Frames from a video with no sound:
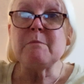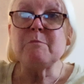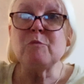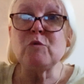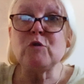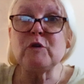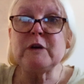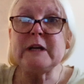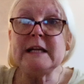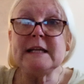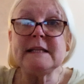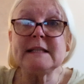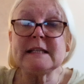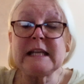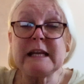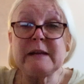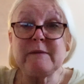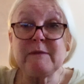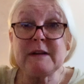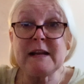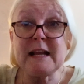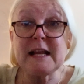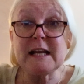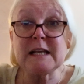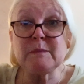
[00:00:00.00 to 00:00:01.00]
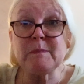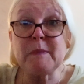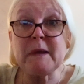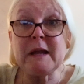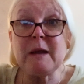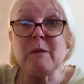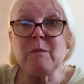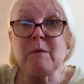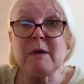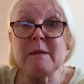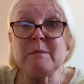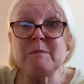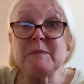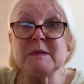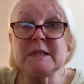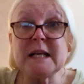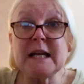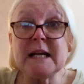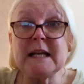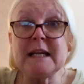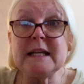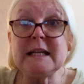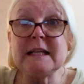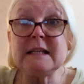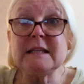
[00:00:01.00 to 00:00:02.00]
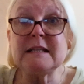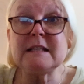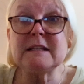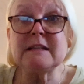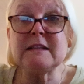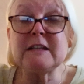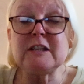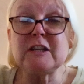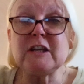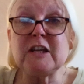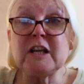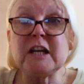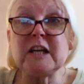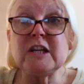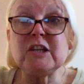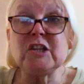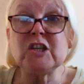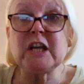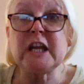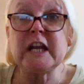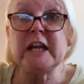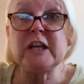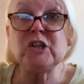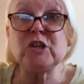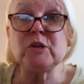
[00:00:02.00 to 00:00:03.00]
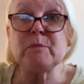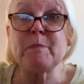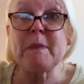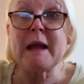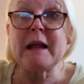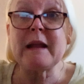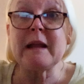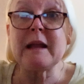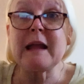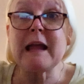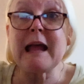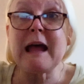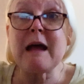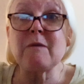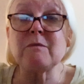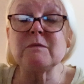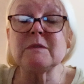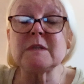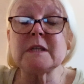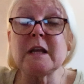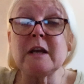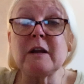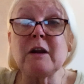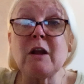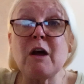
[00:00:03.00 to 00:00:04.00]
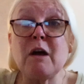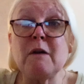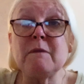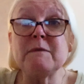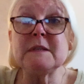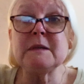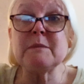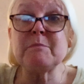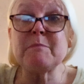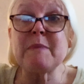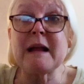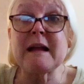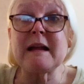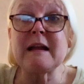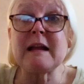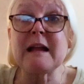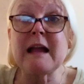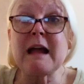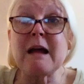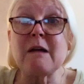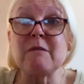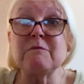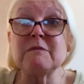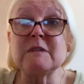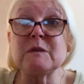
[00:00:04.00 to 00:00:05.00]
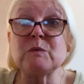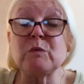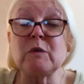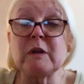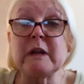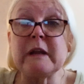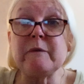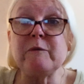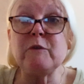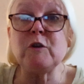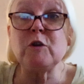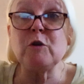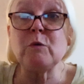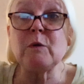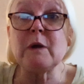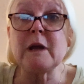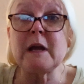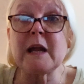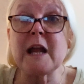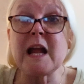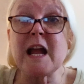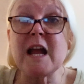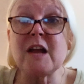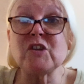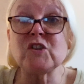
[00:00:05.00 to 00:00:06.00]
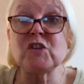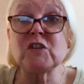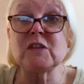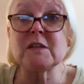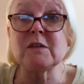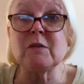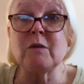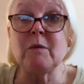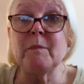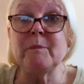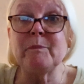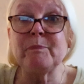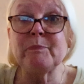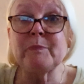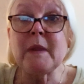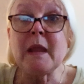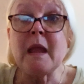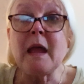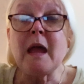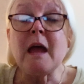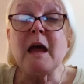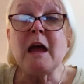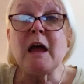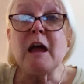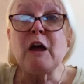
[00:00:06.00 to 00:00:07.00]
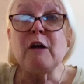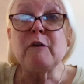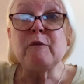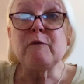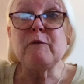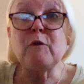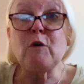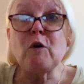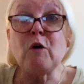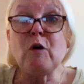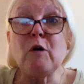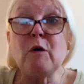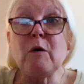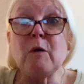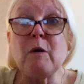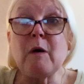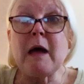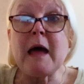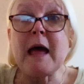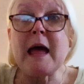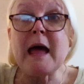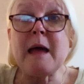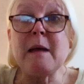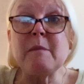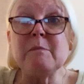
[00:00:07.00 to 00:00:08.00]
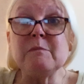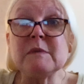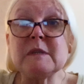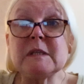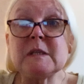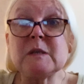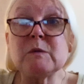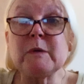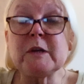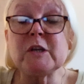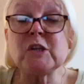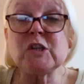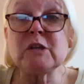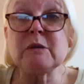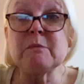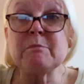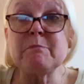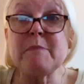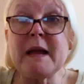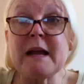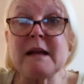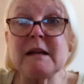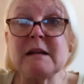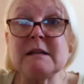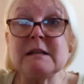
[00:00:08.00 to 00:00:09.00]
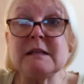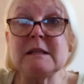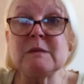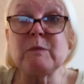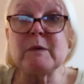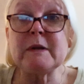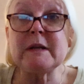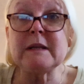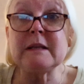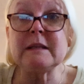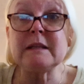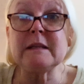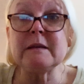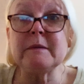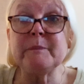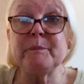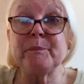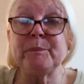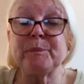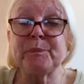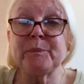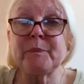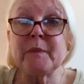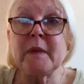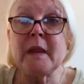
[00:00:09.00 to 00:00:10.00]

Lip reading: Money Saving Expert website, that you can change your bank account, and often bank accounts will give you a cash sum for switching banks with them,